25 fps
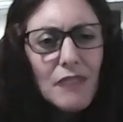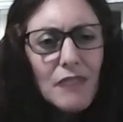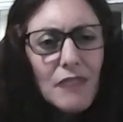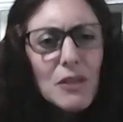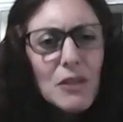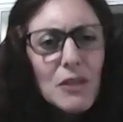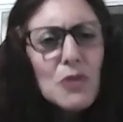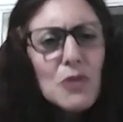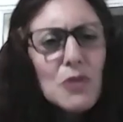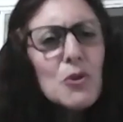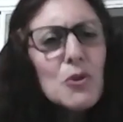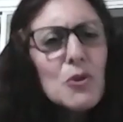
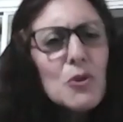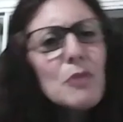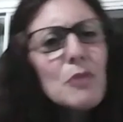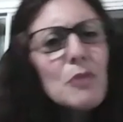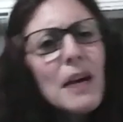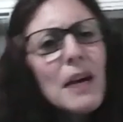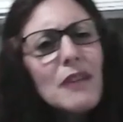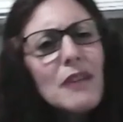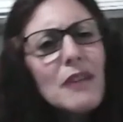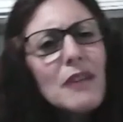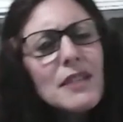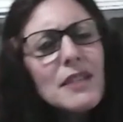talk
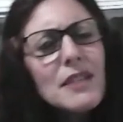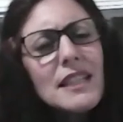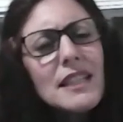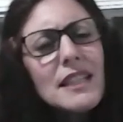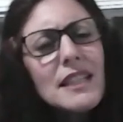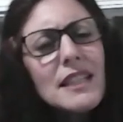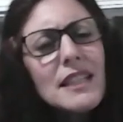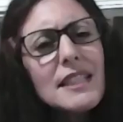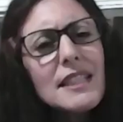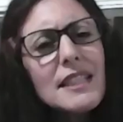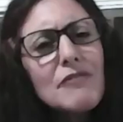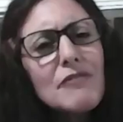about
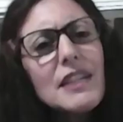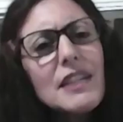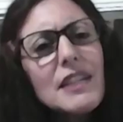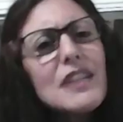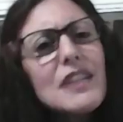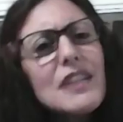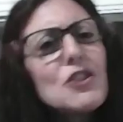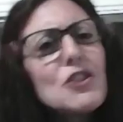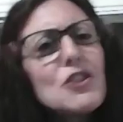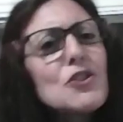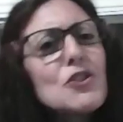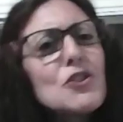it in
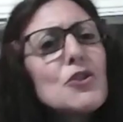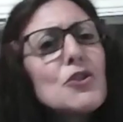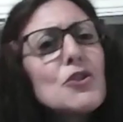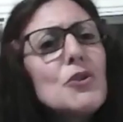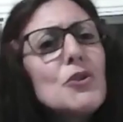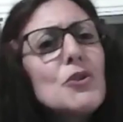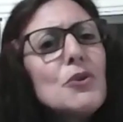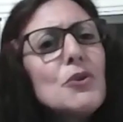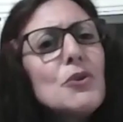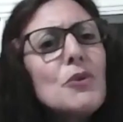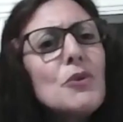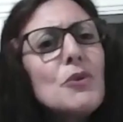relation
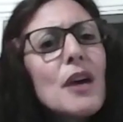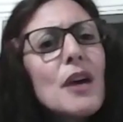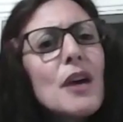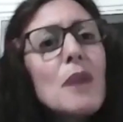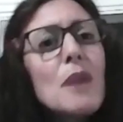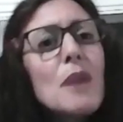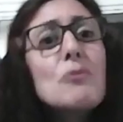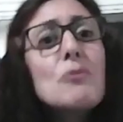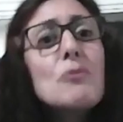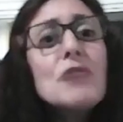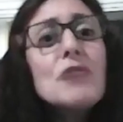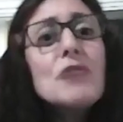to
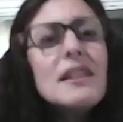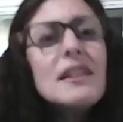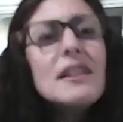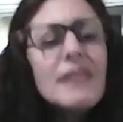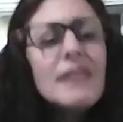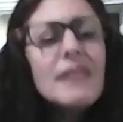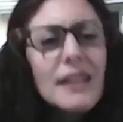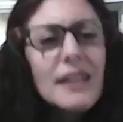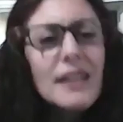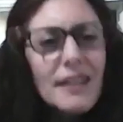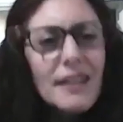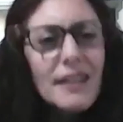
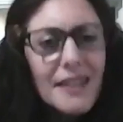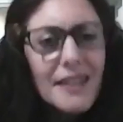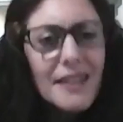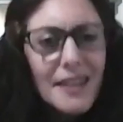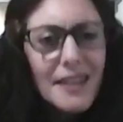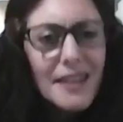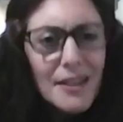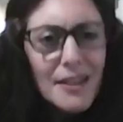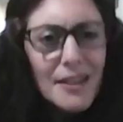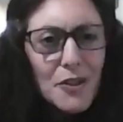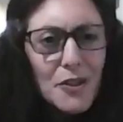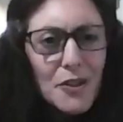breathing.
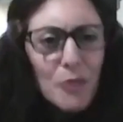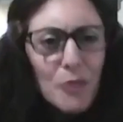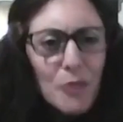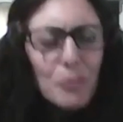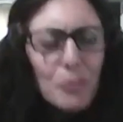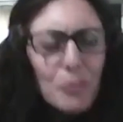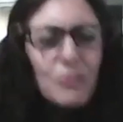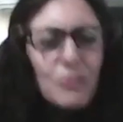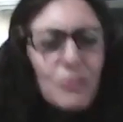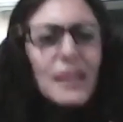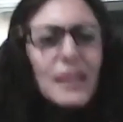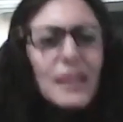So
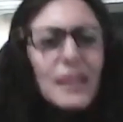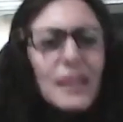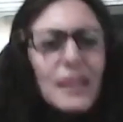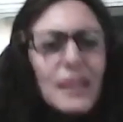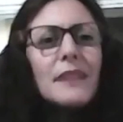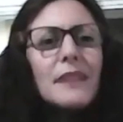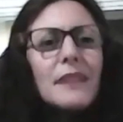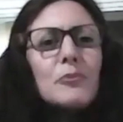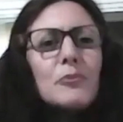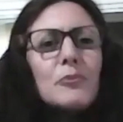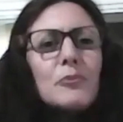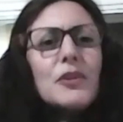
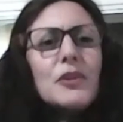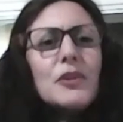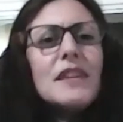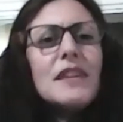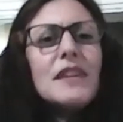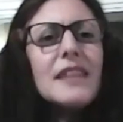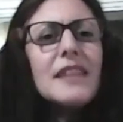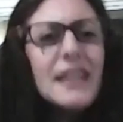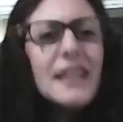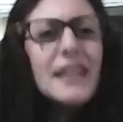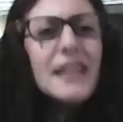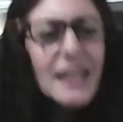
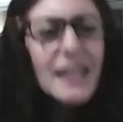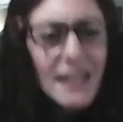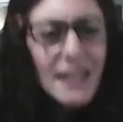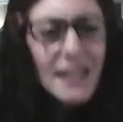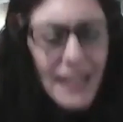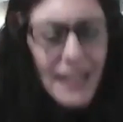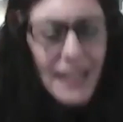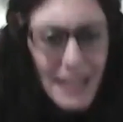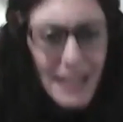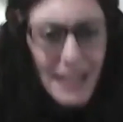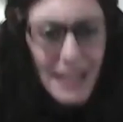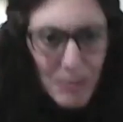breathing
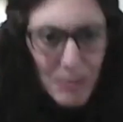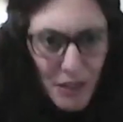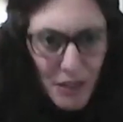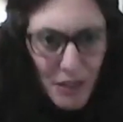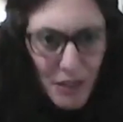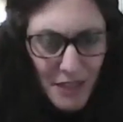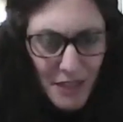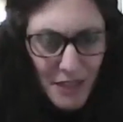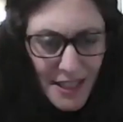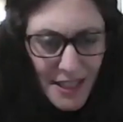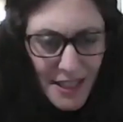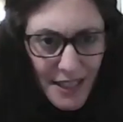in
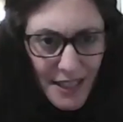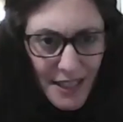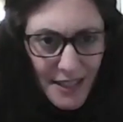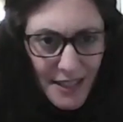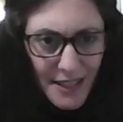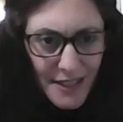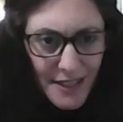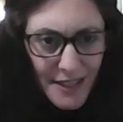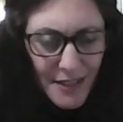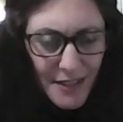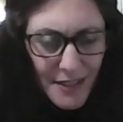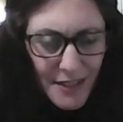
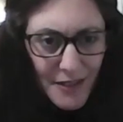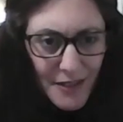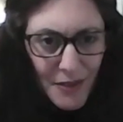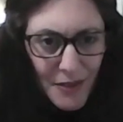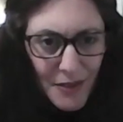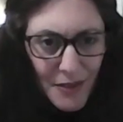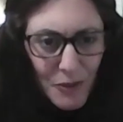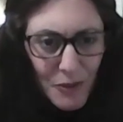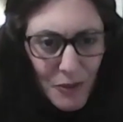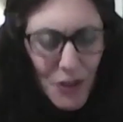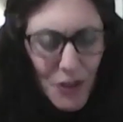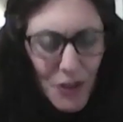experiences,
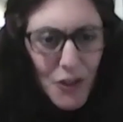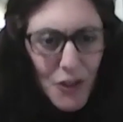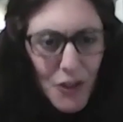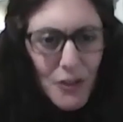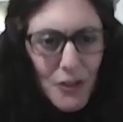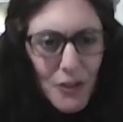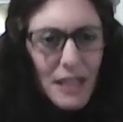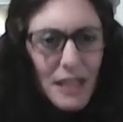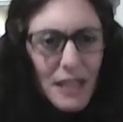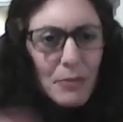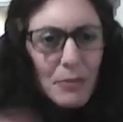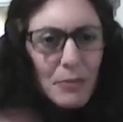which are
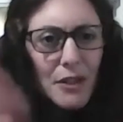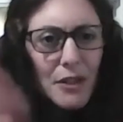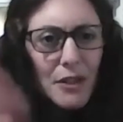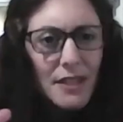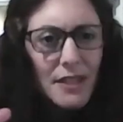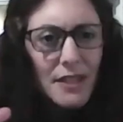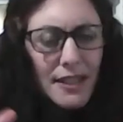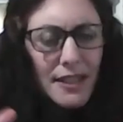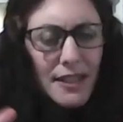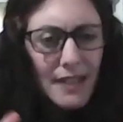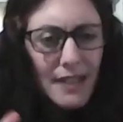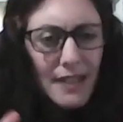those
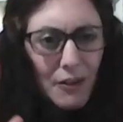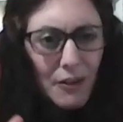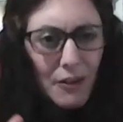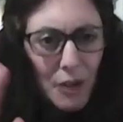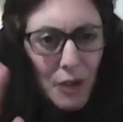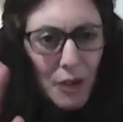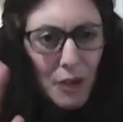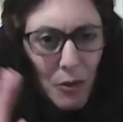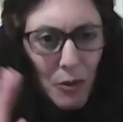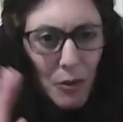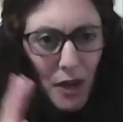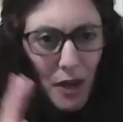experiences that
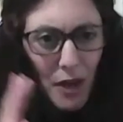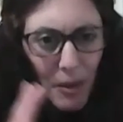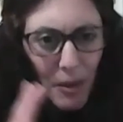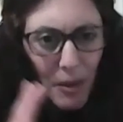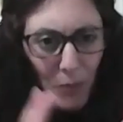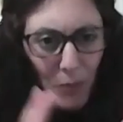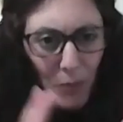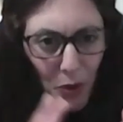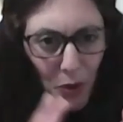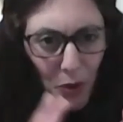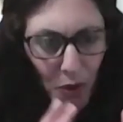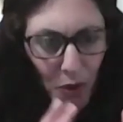require
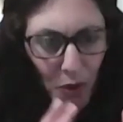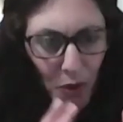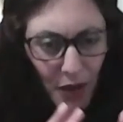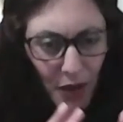more